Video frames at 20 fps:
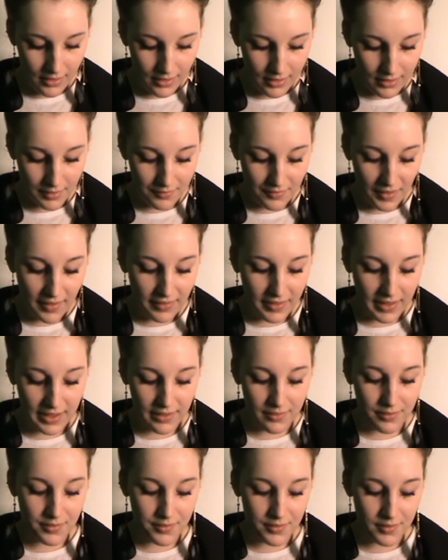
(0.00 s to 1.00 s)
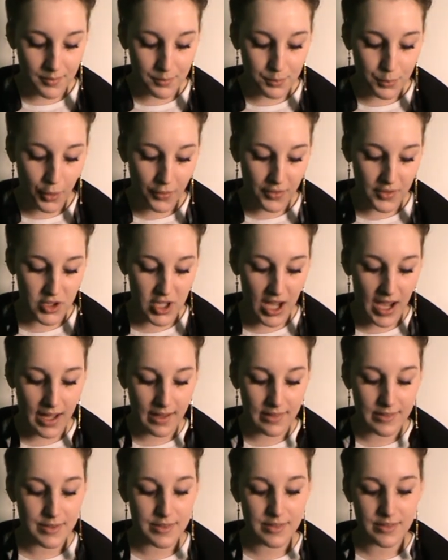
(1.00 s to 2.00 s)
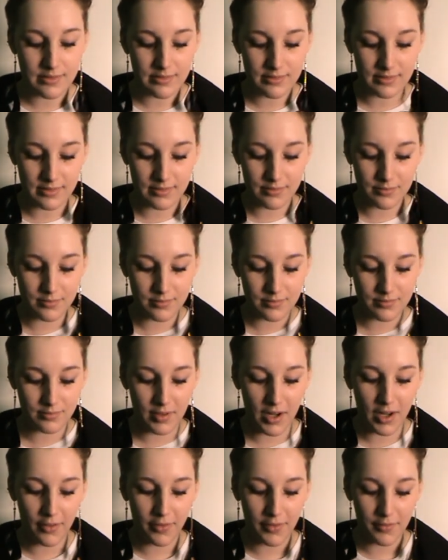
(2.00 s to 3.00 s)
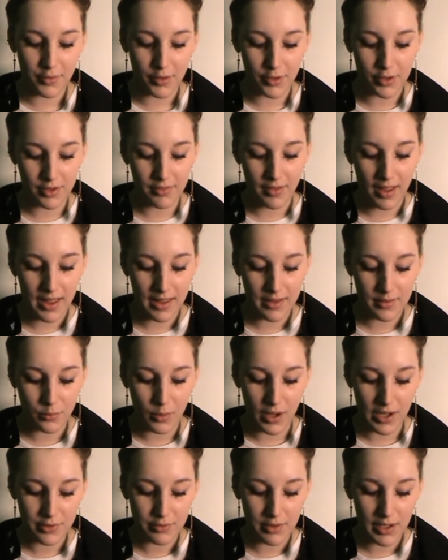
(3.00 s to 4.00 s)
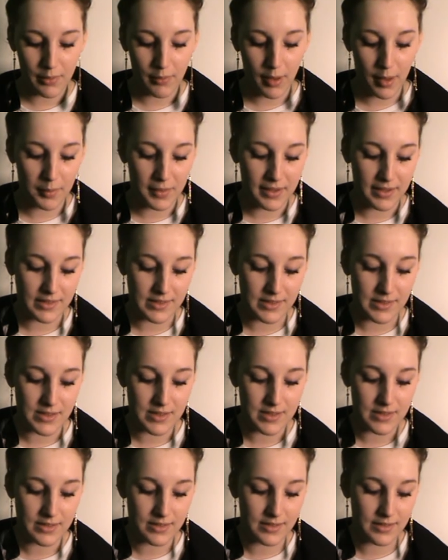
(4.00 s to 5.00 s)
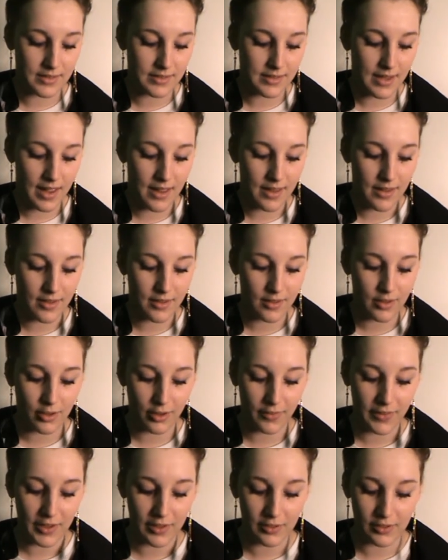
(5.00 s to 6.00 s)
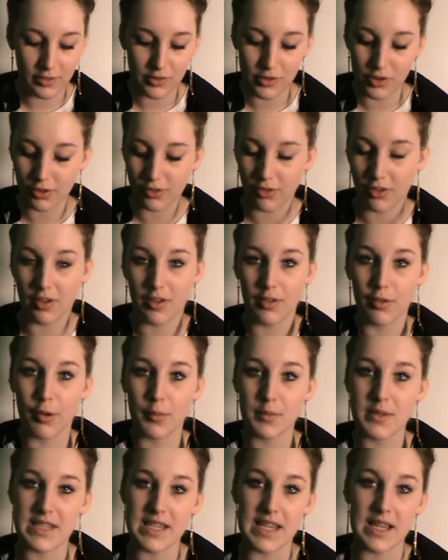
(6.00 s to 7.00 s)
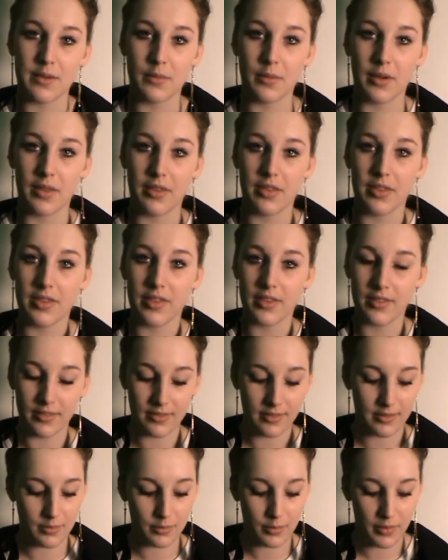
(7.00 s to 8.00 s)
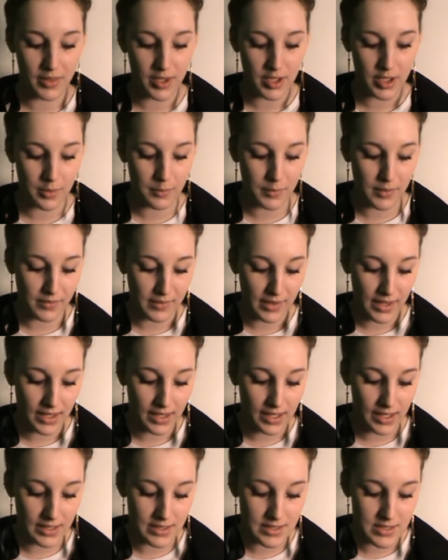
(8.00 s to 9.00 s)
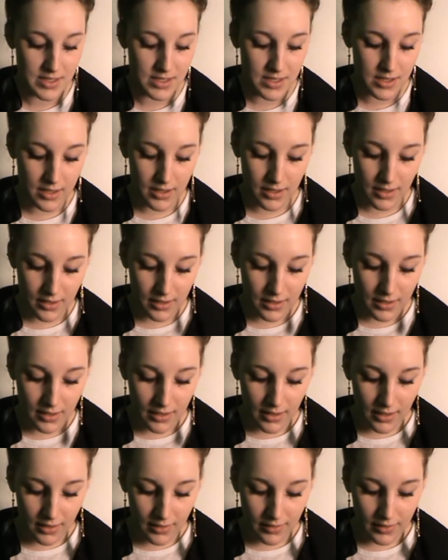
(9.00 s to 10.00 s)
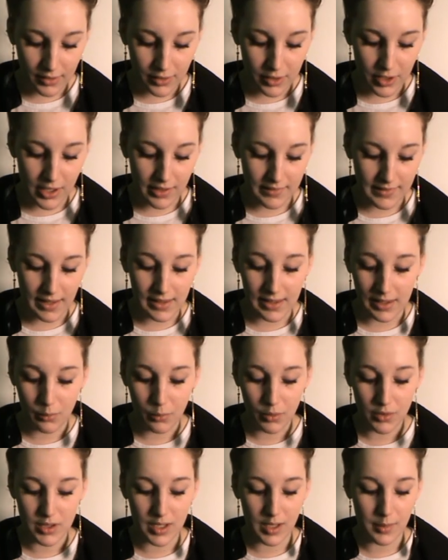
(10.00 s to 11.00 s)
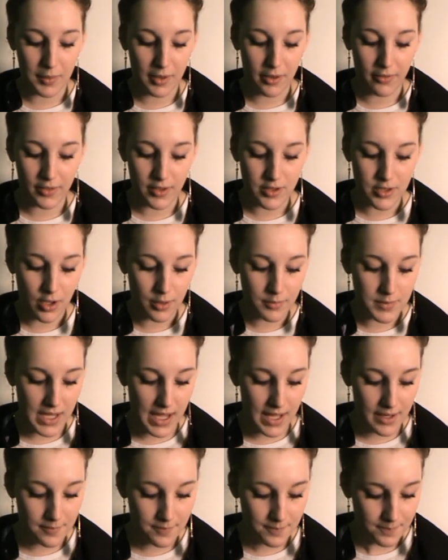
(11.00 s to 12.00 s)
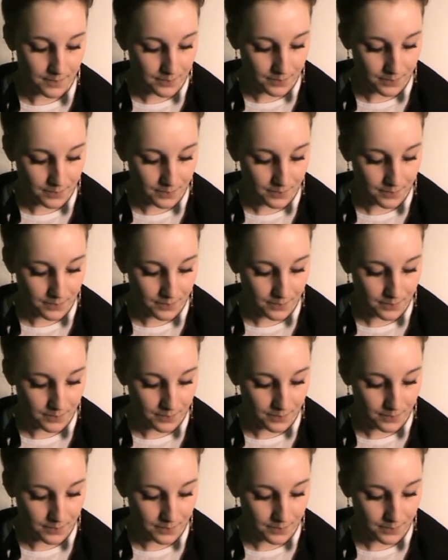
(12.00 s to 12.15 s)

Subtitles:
The fact that you've put the charts right on the front cover works really well because all the young children are up to date with the new music and they'll know exactly what's going to be on the top 10.